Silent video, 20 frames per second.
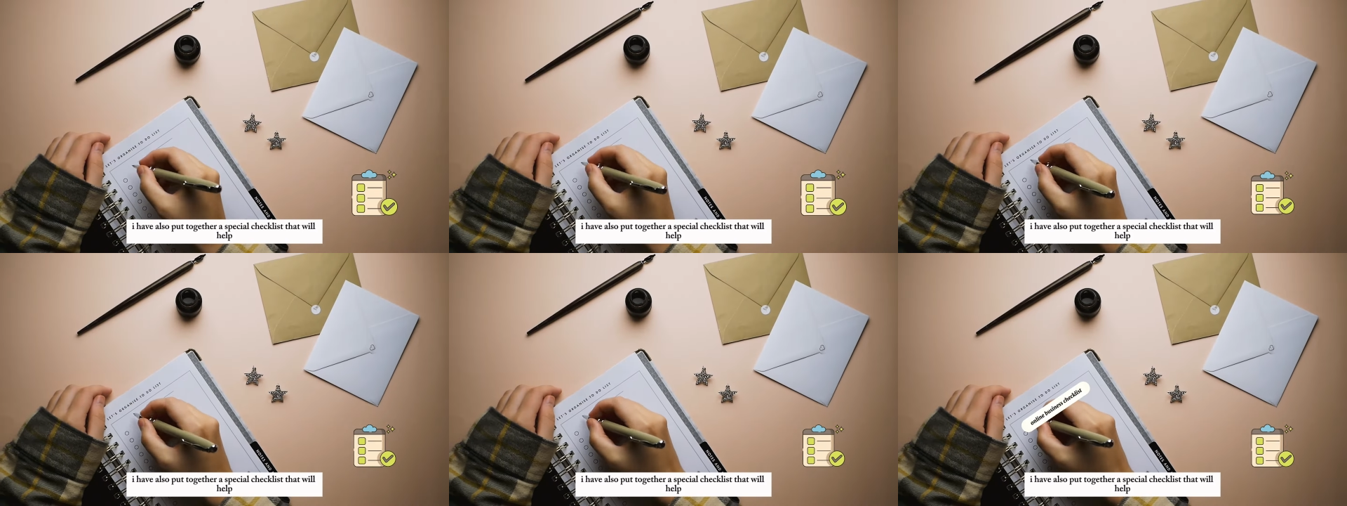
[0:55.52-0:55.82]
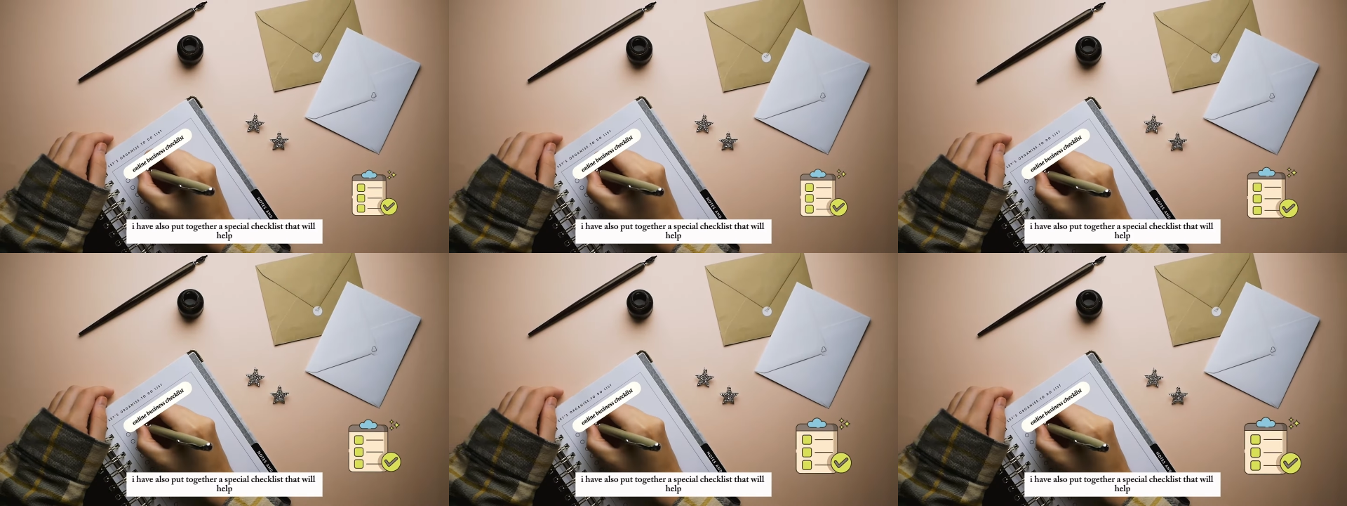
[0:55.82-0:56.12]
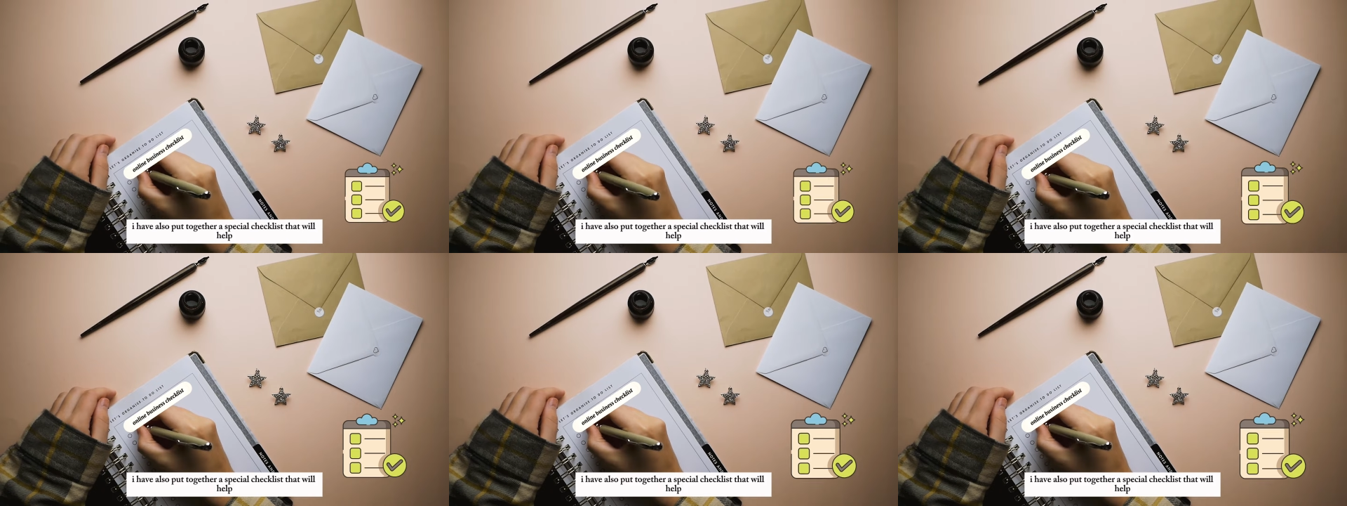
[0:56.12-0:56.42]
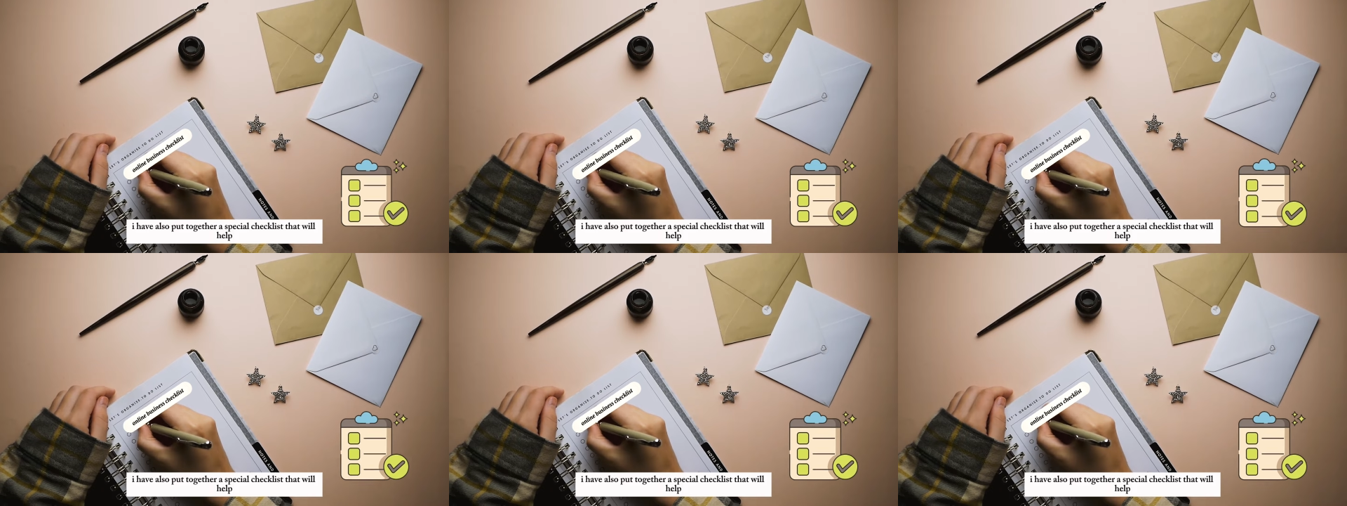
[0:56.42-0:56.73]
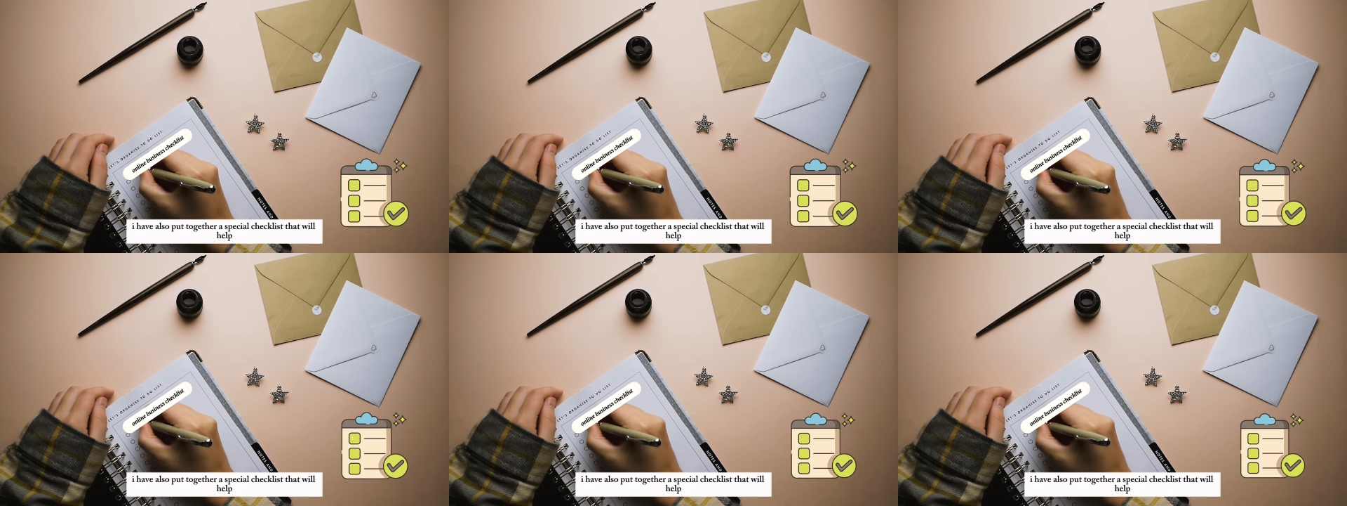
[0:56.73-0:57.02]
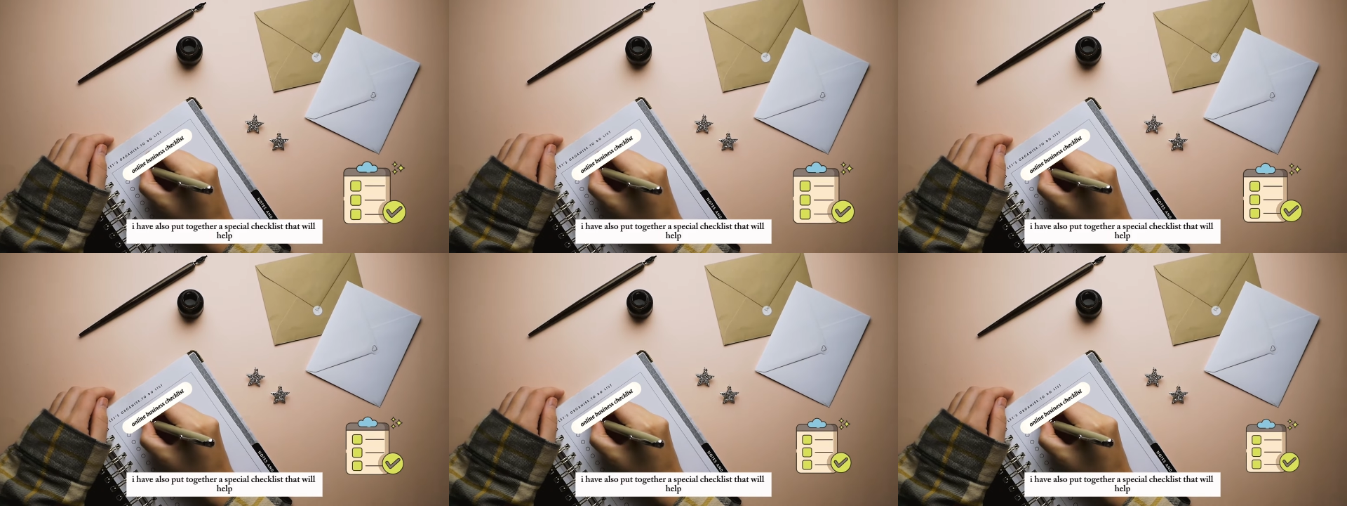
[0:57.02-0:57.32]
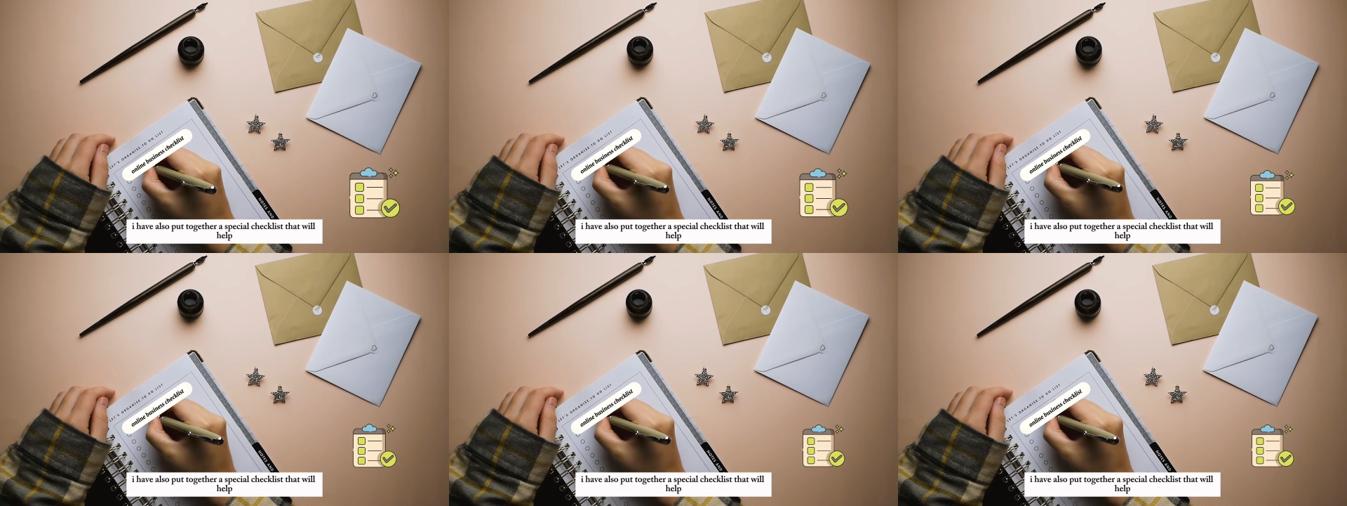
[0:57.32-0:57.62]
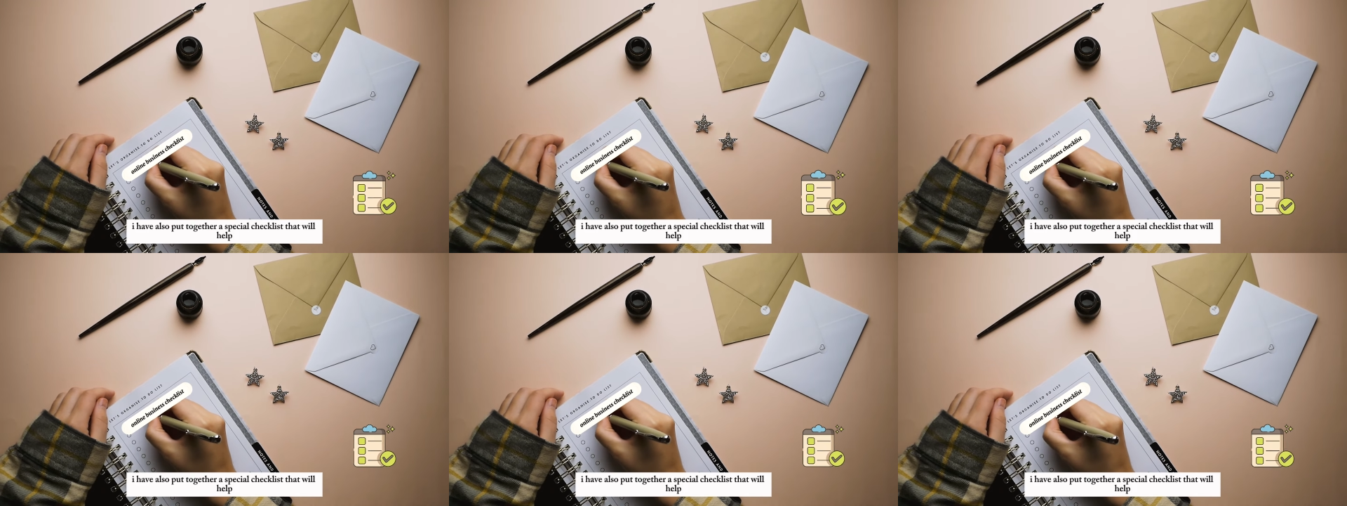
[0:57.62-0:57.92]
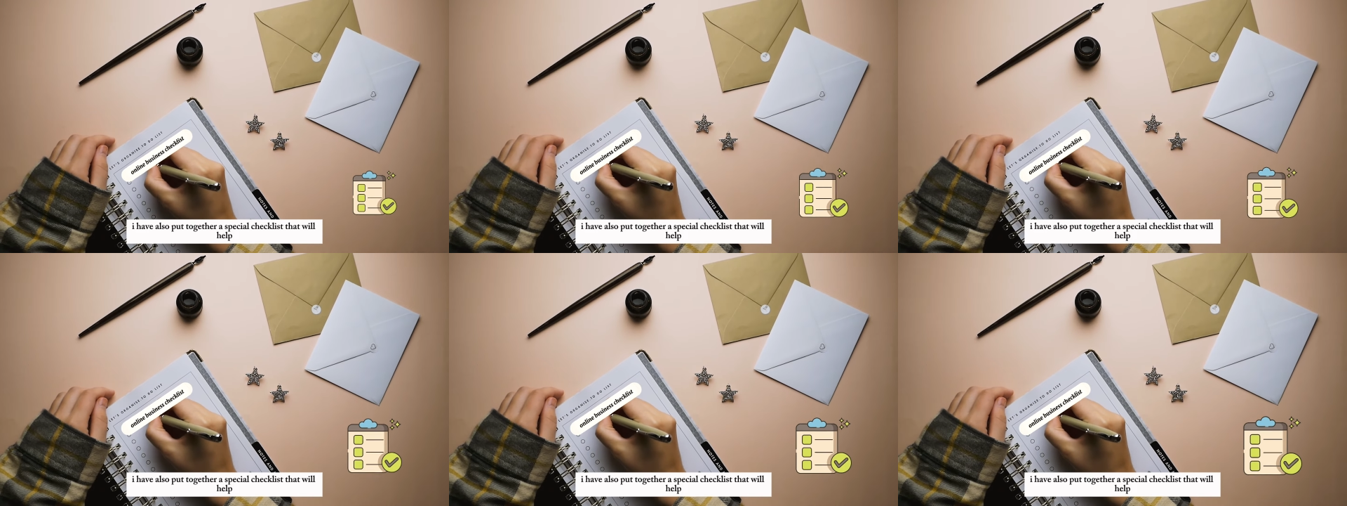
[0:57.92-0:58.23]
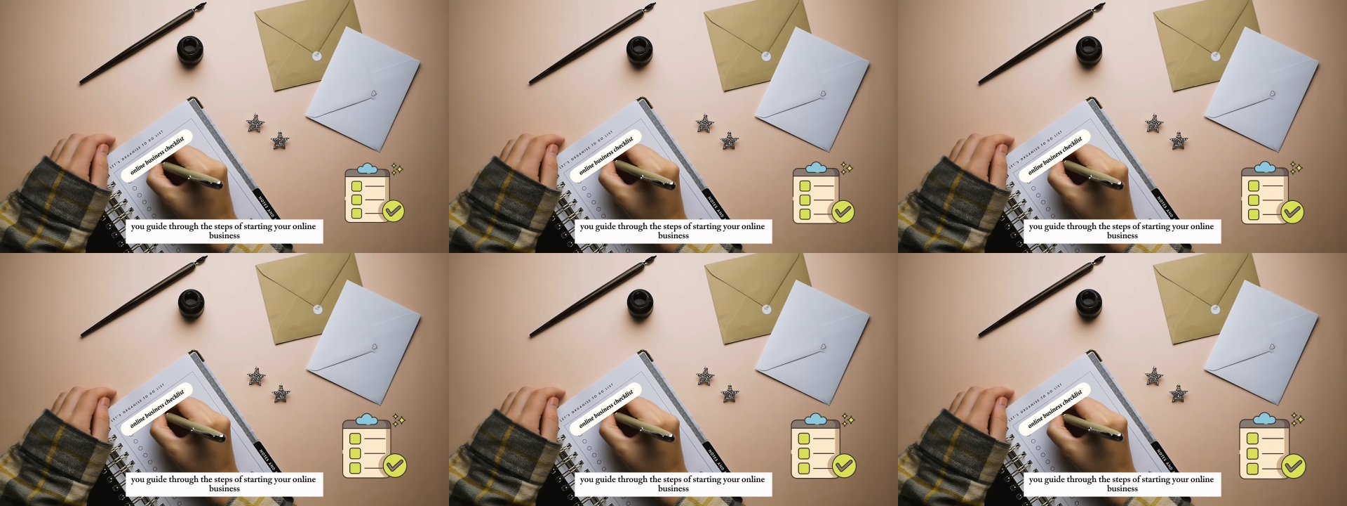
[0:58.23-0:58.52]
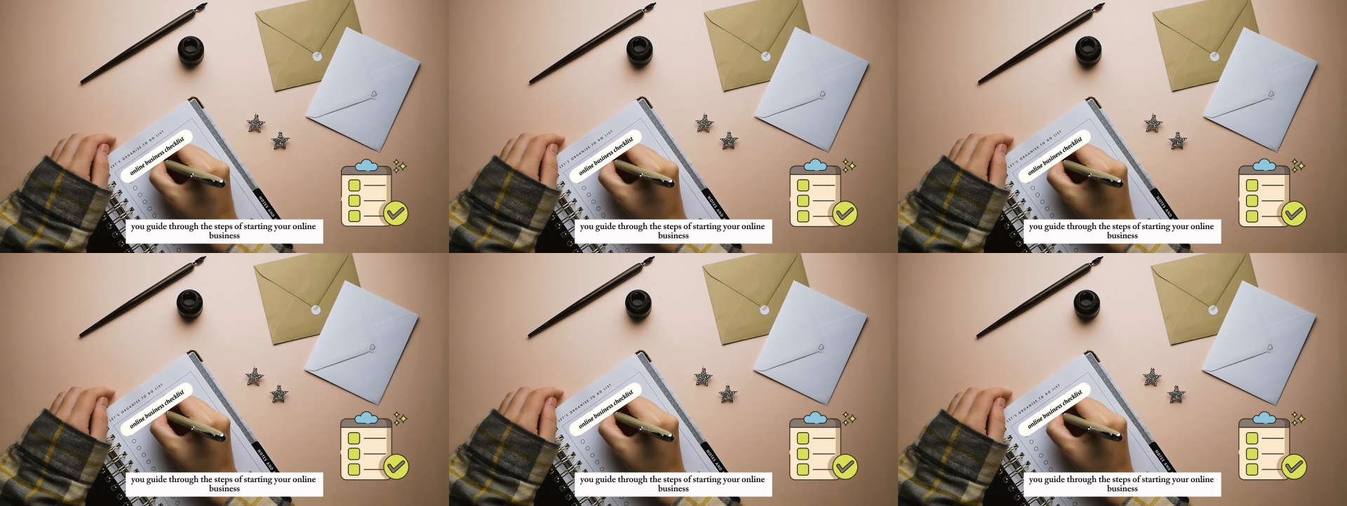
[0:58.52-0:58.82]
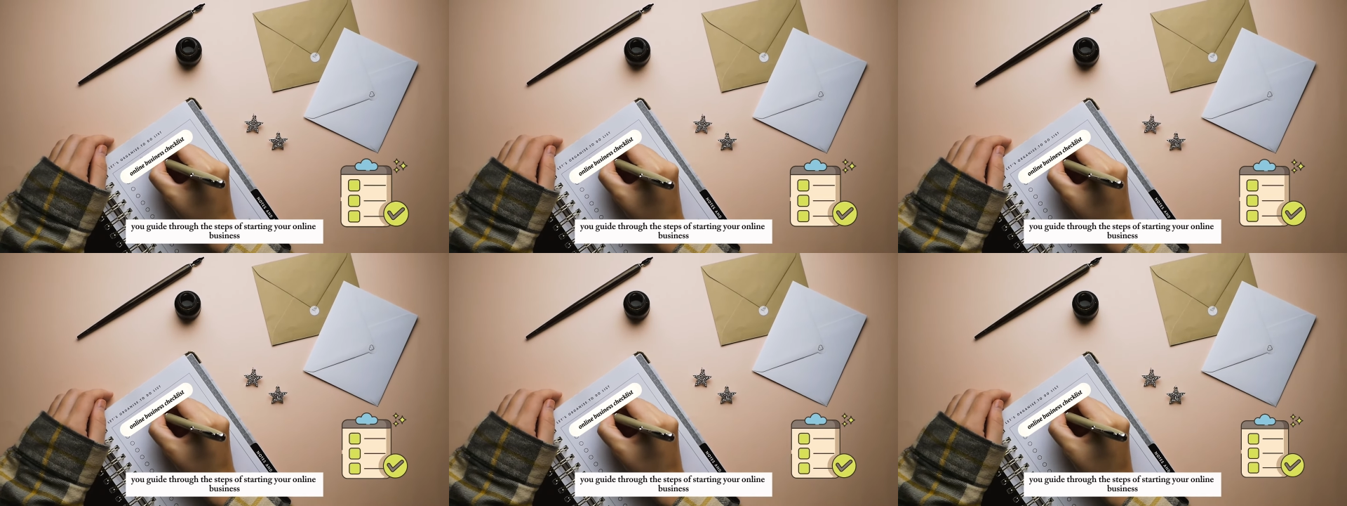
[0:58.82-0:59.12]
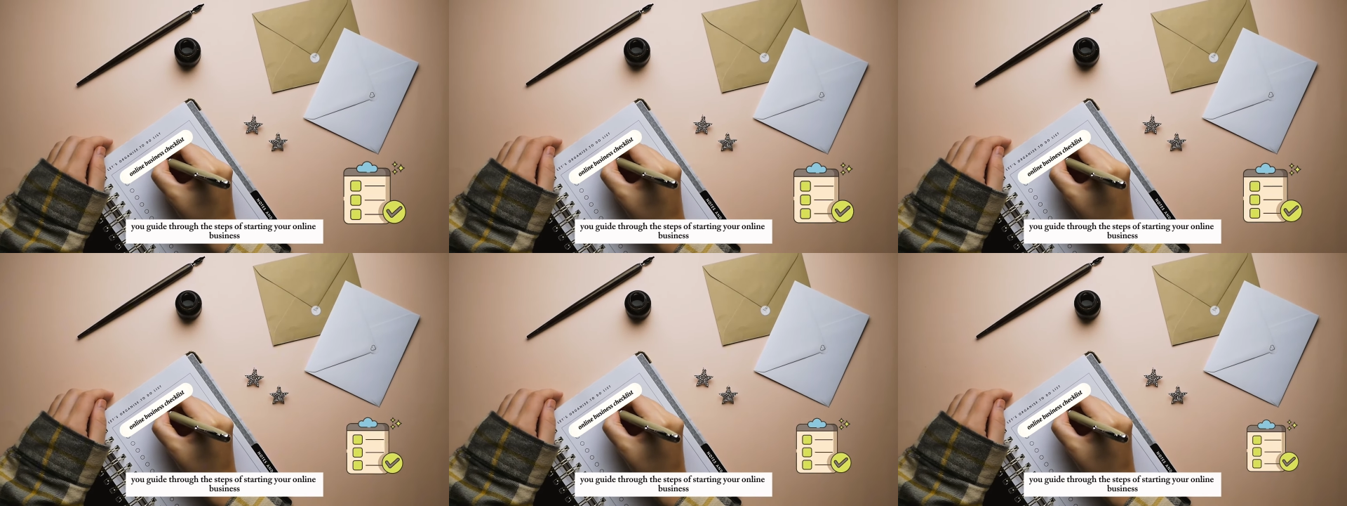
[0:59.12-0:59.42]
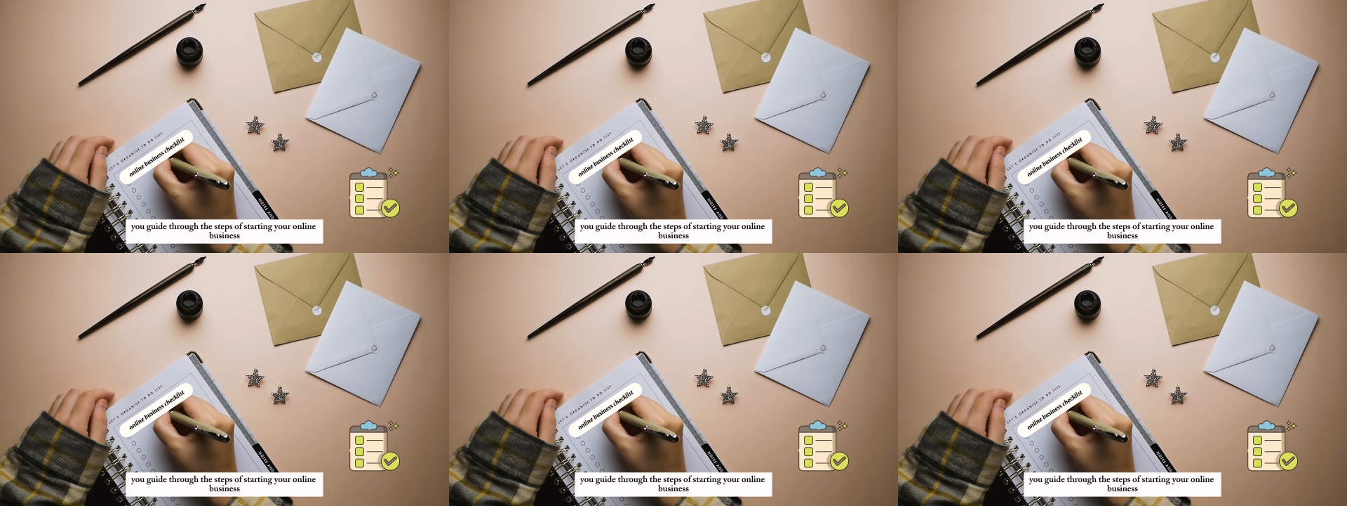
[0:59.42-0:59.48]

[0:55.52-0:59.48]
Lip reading: No face is visible, so there are no lips to read.